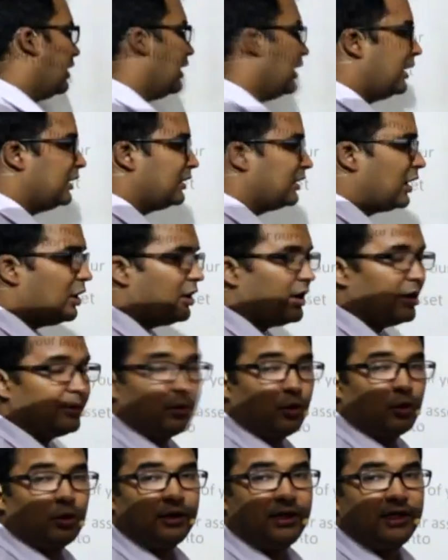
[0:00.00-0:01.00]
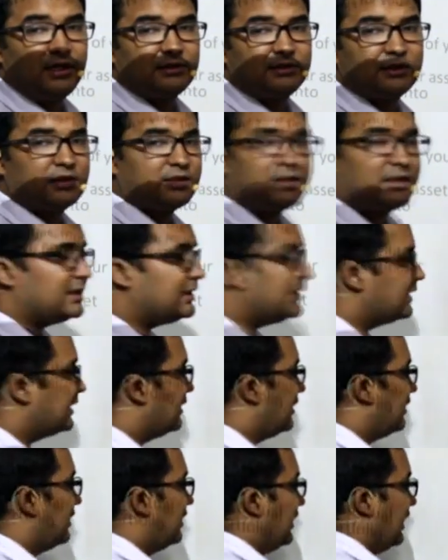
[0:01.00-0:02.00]
bond. Now I am holding
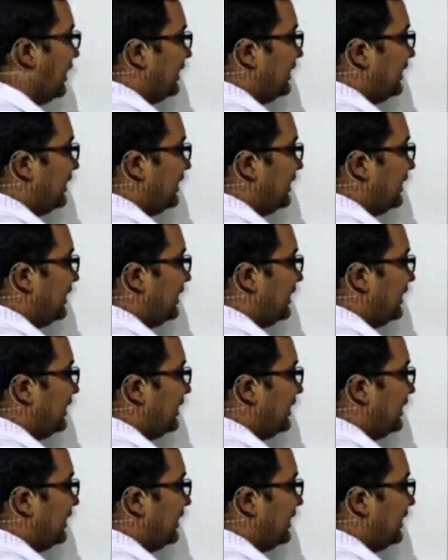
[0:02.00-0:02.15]
certain